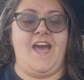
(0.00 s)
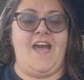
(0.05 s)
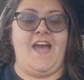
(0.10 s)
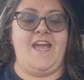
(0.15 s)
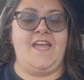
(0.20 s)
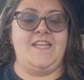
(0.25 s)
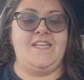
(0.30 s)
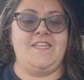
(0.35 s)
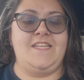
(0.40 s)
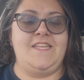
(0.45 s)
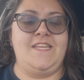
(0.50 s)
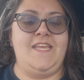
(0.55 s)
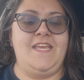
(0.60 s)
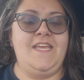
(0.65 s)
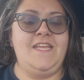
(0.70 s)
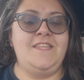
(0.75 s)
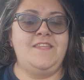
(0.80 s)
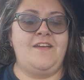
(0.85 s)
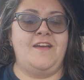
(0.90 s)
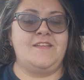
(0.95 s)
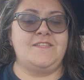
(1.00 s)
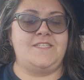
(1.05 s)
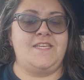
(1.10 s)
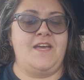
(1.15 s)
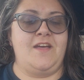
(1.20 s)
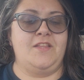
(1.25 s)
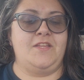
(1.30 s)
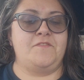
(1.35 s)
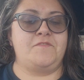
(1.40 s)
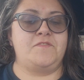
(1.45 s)
I need not
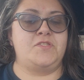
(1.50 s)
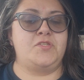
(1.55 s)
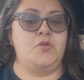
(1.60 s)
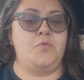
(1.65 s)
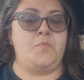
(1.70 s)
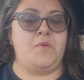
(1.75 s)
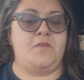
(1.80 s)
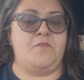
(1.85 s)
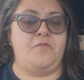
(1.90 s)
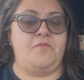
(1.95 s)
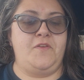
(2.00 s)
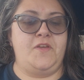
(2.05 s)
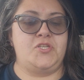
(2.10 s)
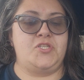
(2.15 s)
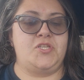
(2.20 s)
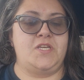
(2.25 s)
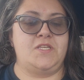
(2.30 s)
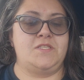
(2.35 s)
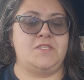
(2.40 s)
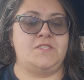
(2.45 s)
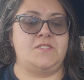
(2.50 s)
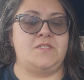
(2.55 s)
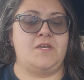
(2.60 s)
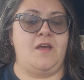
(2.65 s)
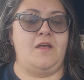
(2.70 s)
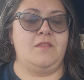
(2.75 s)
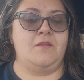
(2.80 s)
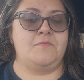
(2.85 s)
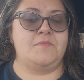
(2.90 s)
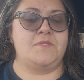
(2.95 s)
tell of soup and fish, and
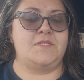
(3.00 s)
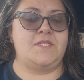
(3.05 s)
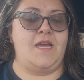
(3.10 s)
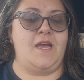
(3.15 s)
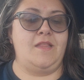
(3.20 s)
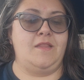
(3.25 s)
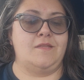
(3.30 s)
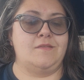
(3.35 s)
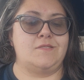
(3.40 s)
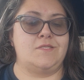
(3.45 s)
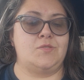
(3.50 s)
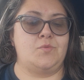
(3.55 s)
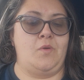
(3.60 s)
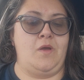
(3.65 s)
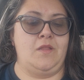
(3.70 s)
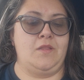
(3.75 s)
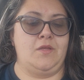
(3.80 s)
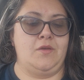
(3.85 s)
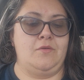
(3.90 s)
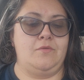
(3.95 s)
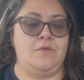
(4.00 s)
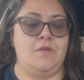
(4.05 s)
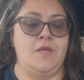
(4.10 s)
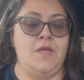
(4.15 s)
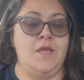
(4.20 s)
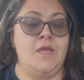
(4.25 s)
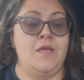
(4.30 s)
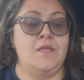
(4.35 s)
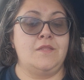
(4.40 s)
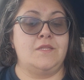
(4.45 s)
solemn silence swallowed,
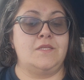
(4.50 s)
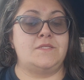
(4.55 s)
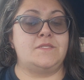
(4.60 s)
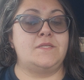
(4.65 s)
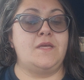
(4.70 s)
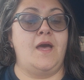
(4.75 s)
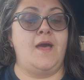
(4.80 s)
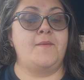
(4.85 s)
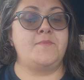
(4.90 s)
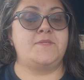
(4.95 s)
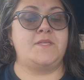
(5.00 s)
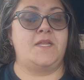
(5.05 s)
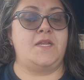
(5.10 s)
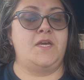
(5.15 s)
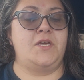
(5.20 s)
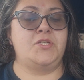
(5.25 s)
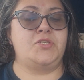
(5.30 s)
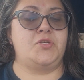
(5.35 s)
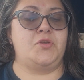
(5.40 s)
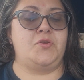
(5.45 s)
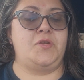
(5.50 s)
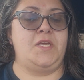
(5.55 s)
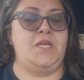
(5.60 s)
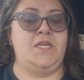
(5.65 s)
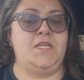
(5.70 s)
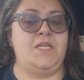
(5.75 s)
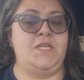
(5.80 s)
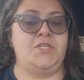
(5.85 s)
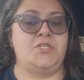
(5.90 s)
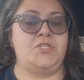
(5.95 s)
the sobs that ushered
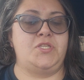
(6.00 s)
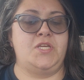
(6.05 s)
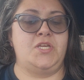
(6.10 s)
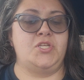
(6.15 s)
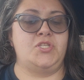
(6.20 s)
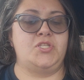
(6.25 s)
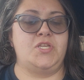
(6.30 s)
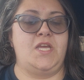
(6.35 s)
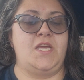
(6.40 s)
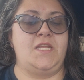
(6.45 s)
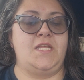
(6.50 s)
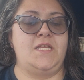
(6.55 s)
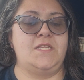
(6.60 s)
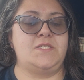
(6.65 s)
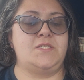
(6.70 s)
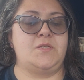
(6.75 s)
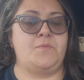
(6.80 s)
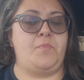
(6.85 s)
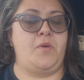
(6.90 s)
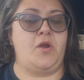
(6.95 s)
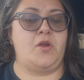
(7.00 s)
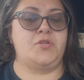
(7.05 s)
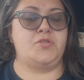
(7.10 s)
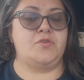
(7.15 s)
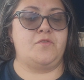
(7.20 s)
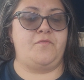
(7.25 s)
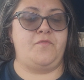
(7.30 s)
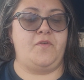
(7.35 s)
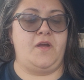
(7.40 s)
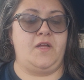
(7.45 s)
in each dish, and its
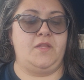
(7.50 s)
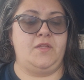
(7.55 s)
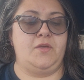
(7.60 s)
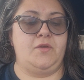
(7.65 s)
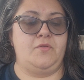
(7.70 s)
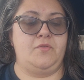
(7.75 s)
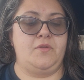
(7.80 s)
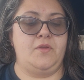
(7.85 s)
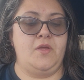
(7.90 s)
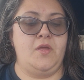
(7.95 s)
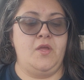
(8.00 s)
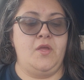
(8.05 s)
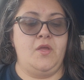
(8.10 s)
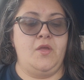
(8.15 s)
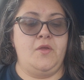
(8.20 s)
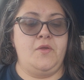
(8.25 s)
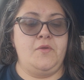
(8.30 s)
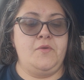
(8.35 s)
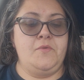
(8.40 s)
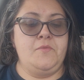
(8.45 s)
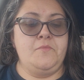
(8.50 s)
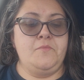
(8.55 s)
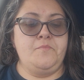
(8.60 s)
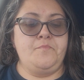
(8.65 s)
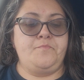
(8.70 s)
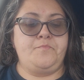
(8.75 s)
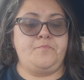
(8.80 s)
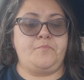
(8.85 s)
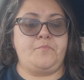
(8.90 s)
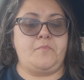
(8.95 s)
departure followed.
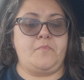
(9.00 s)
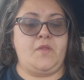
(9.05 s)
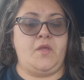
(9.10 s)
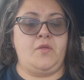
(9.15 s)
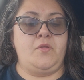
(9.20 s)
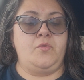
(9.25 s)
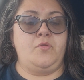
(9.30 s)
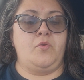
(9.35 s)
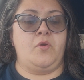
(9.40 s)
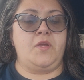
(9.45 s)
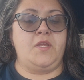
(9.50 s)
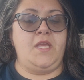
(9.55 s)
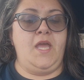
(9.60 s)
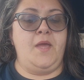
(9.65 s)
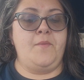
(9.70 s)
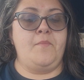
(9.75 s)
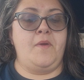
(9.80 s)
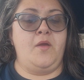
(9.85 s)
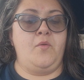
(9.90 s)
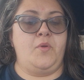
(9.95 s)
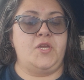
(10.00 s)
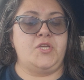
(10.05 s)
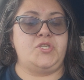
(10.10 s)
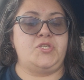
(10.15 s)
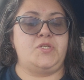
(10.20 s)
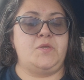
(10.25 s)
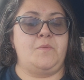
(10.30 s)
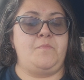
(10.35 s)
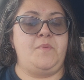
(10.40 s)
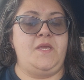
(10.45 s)
Nor yet my
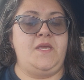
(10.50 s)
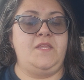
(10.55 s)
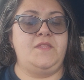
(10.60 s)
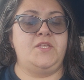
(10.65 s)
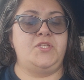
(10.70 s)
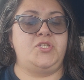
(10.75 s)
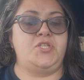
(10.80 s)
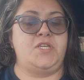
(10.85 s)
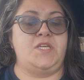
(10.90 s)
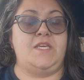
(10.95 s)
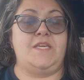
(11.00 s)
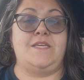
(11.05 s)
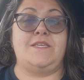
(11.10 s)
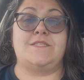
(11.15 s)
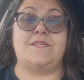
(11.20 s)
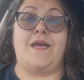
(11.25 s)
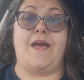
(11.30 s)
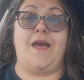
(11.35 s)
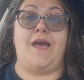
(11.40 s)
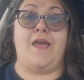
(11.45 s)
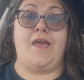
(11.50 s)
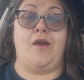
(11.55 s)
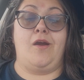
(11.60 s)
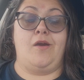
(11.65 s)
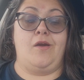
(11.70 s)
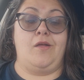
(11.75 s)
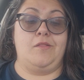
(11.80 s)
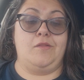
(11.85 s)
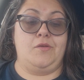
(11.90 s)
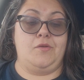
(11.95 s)
wish to be the cheese I
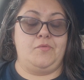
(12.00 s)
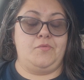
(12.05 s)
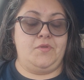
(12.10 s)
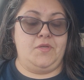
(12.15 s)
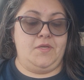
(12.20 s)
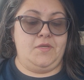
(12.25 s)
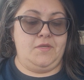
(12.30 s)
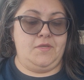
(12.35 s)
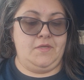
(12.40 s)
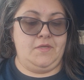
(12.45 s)
hollowed.